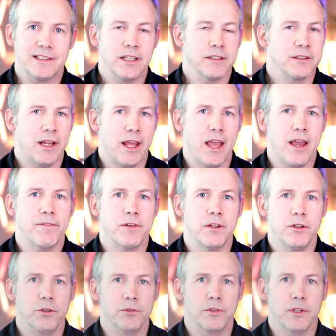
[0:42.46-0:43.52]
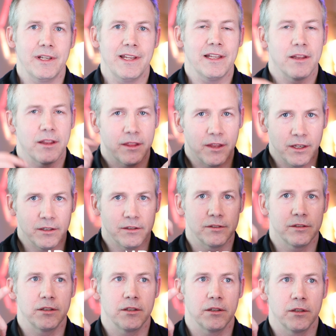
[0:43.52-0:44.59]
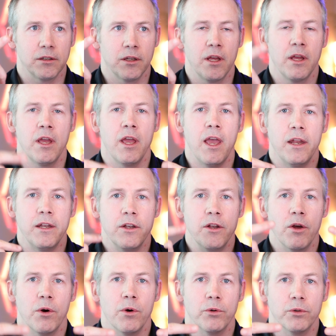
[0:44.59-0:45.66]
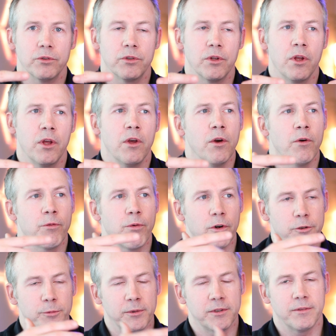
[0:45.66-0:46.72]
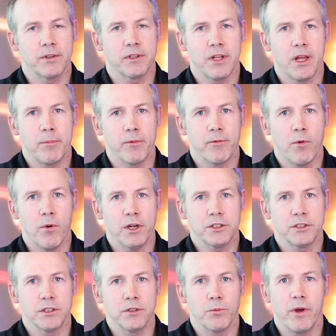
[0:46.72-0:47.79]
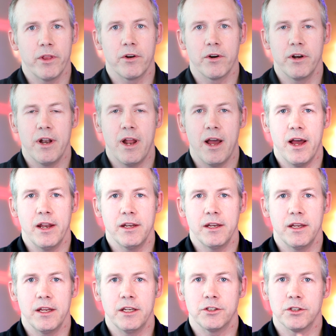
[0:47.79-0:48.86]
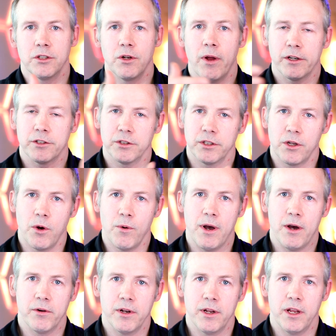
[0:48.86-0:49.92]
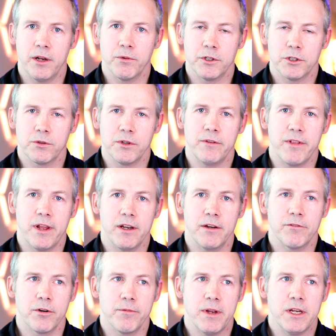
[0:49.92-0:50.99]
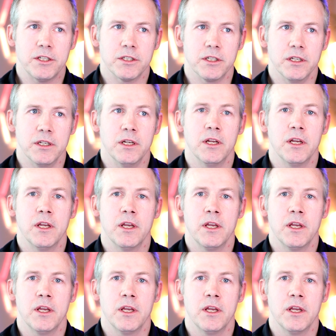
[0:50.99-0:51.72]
It doesn't have to use it. It thinks and knows for a specific type of question whether or not it should actually go out and retrieve that information.